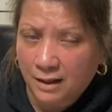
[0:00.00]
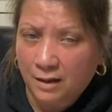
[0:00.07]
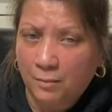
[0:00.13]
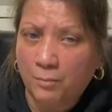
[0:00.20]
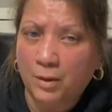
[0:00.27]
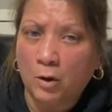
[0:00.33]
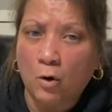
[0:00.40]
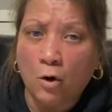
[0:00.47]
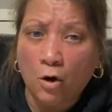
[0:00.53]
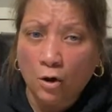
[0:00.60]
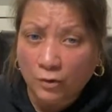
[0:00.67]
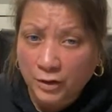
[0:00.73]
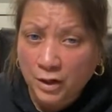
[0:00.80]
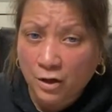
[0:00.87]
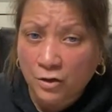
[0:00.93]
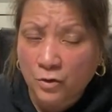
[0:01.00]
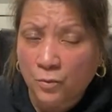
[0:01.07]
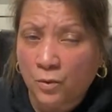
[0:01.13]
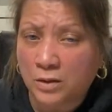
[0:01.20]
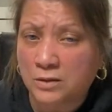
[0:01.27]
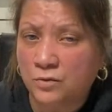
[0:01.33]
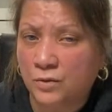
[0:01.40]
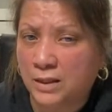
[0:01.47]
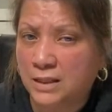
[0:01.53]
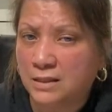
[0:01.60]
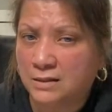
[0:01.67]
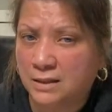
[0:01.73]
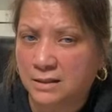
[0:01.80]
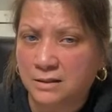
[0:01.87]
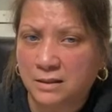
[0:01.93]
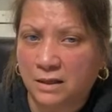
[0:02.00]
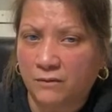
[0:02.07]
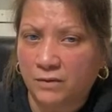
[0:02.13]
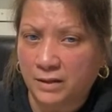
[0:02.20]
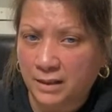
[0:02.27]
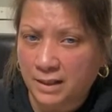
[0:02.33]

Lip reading: But all the other ones release at 7.